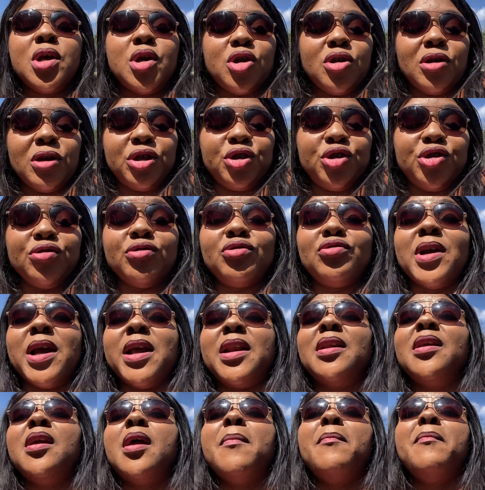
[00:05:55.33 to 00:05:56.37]
Your
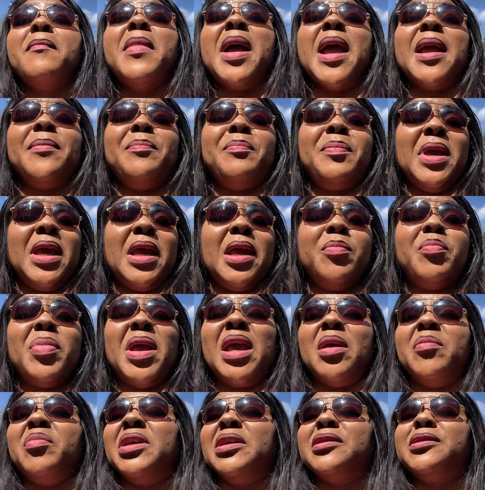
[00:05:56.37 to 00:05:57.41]
children might be
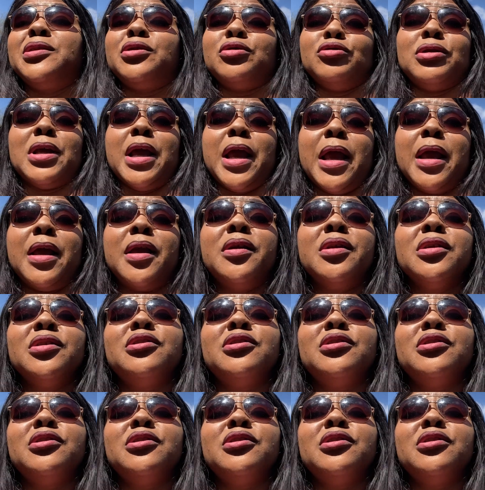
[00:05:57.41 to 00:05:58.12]
babies today.